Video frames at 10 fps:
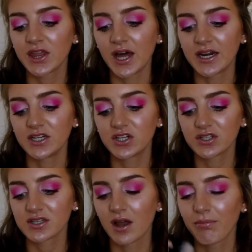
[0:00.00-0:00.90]
that it
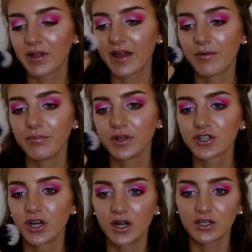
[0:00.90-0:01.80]
doesn't apply a
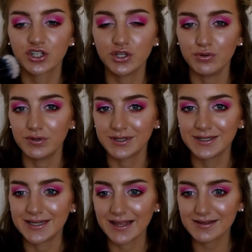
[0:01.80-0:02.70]
blusher too
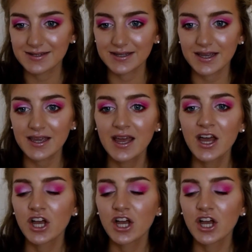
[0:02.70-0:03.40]
densely.